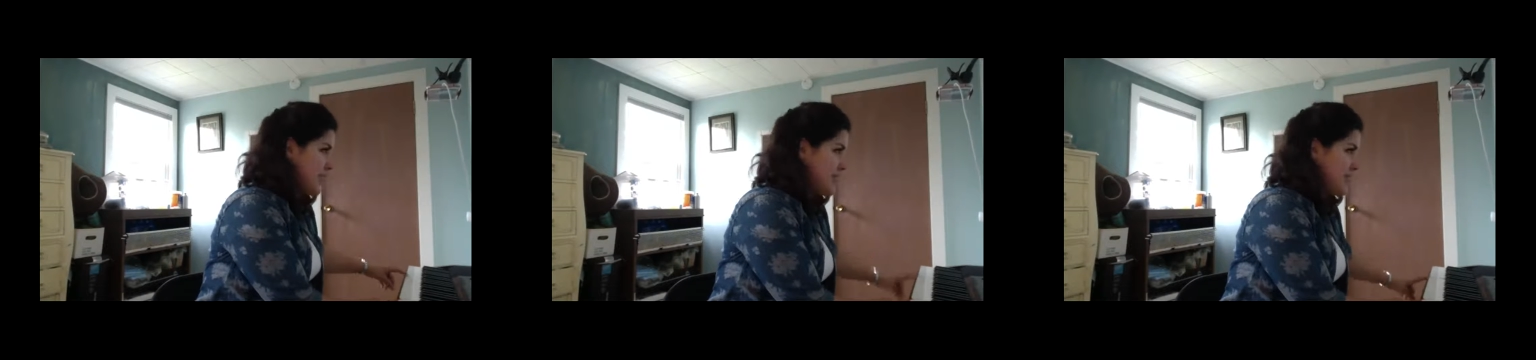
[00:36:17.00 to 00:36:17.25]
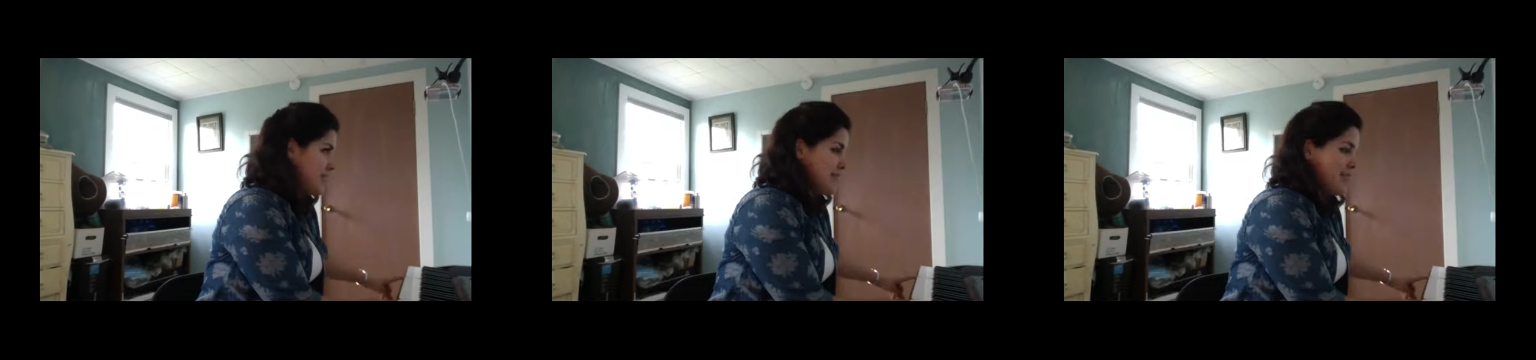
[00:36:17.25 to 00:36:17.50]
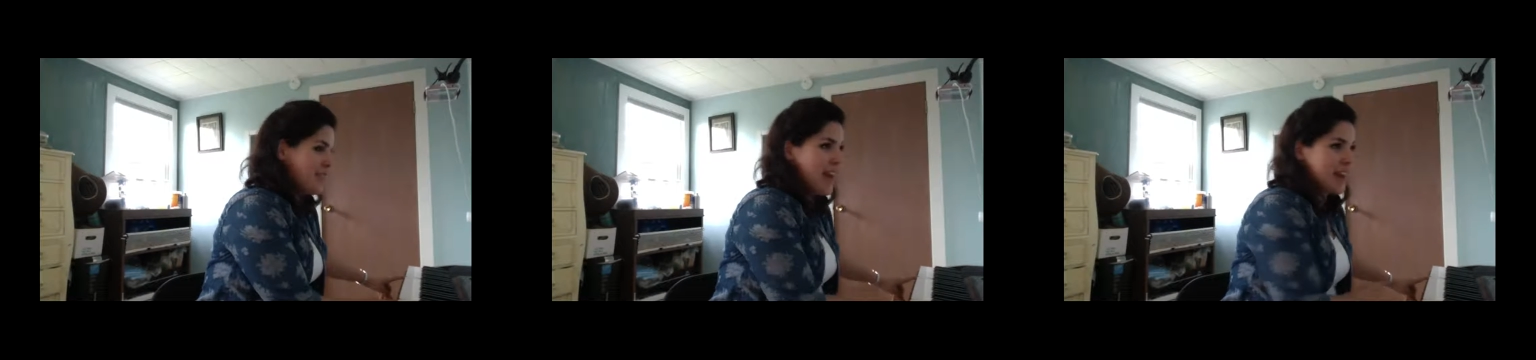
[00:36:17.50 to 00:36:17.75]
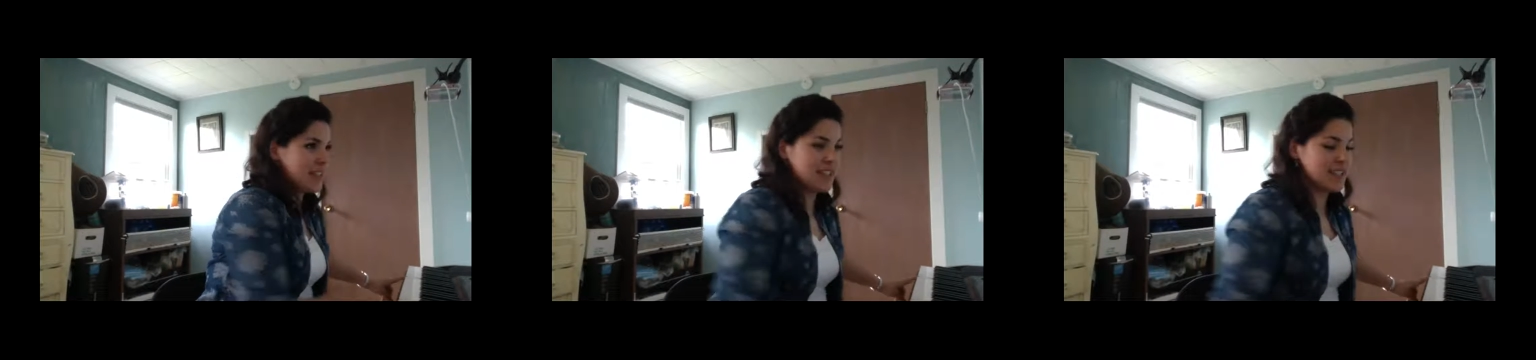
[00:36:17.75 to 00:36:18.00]

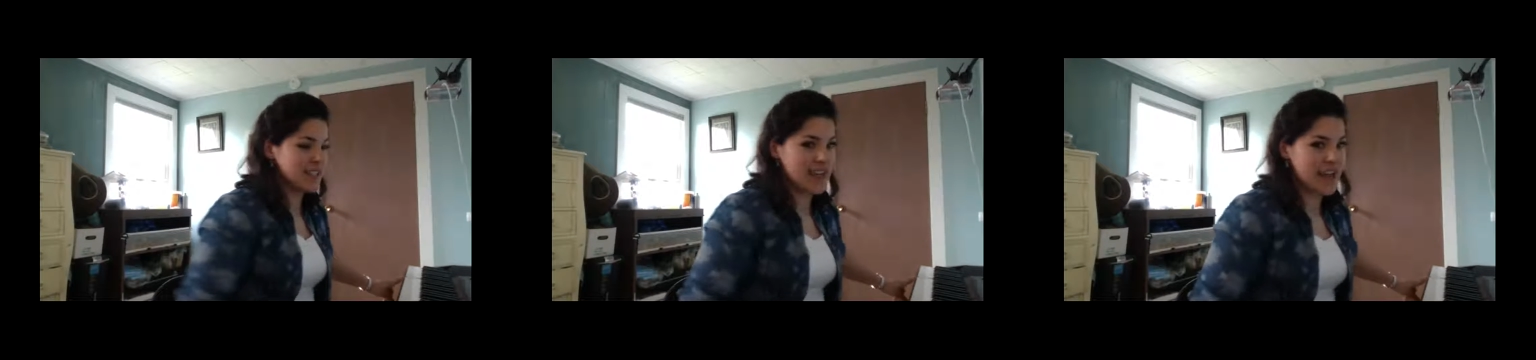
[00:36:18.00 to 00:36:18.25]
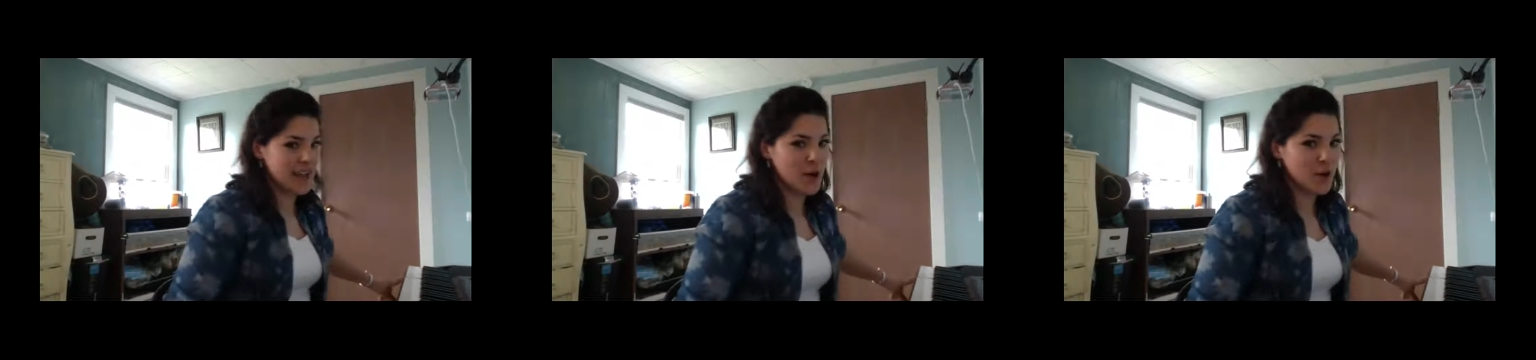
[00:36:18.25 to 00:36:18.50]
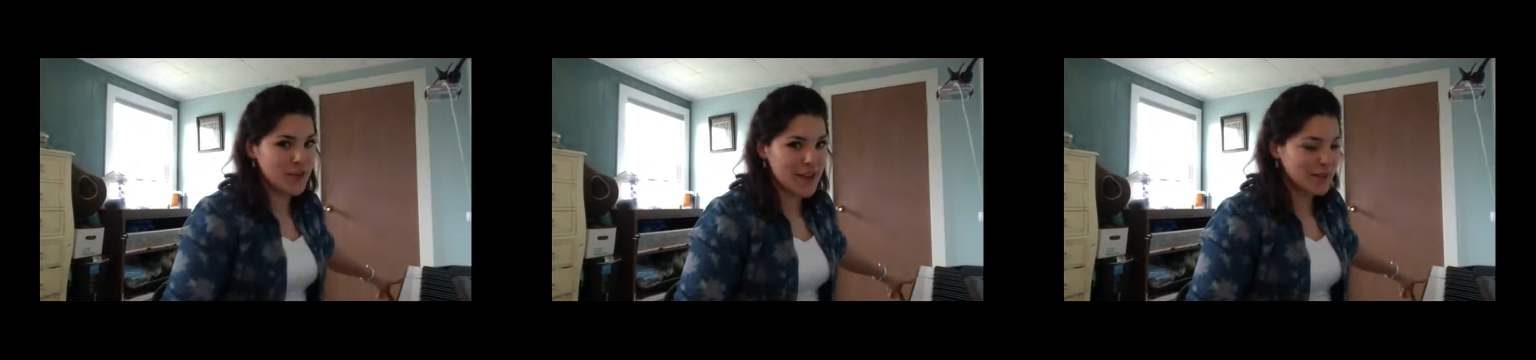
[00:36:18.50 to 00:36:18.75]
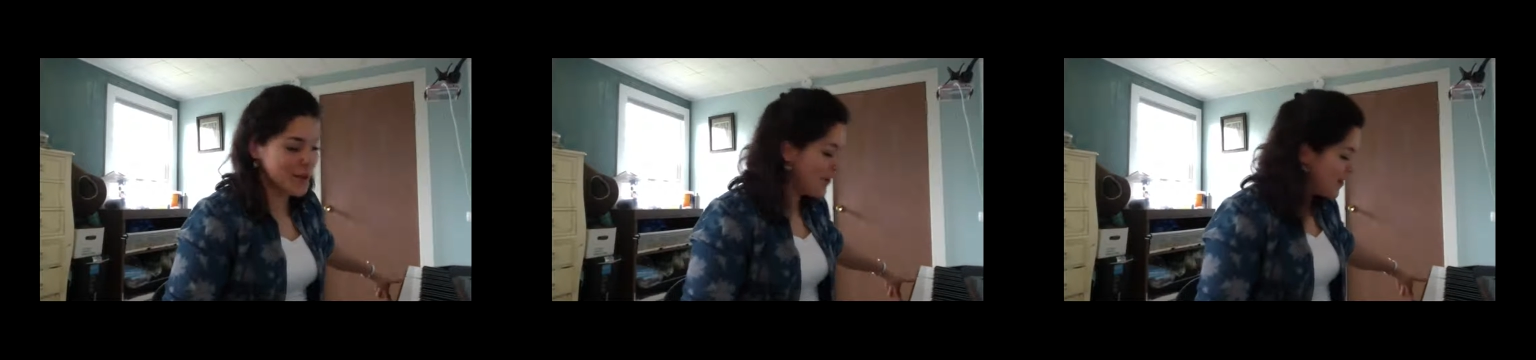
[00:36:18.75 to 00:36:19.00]
that D because I can't go that
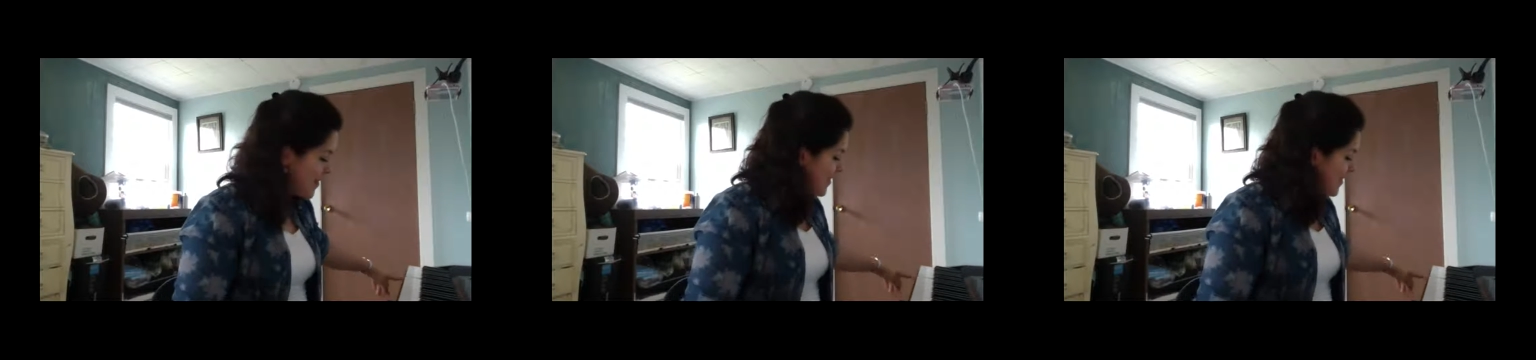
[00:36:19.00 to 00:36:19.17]
low.